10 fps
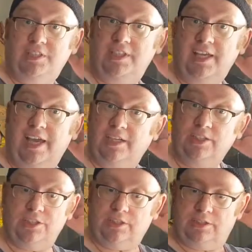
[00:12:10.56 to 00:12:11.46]
to the
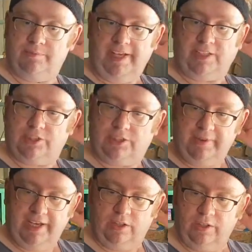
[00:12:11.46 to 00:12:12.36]
edge make, to
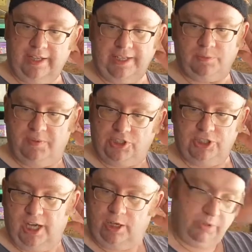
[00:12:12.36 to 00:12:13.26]
make it look like it's been
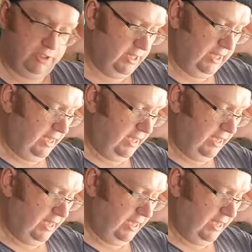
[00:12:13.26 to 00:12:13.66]
sharpened.